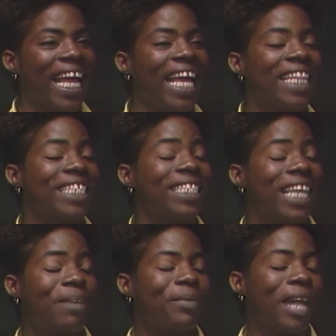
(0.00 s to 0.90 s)
And the
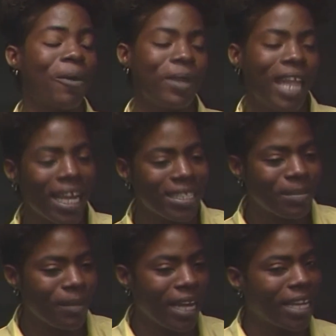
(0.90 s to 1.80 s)
statement I would like
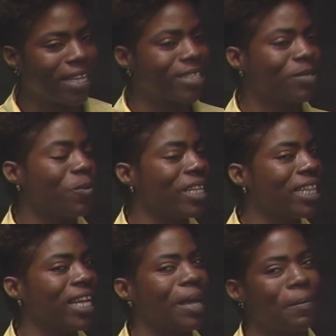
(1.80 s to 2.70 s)
to make is
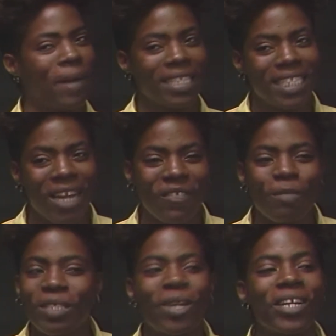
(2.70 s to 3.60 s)
within myself.
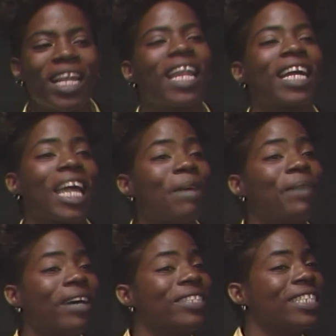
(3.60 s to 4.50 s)
I'm so glad I came
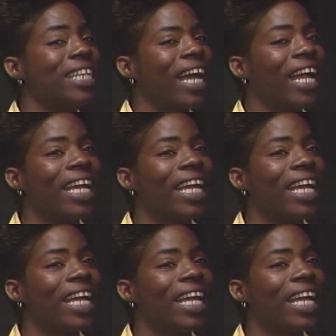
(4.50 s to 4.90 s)
out tonight.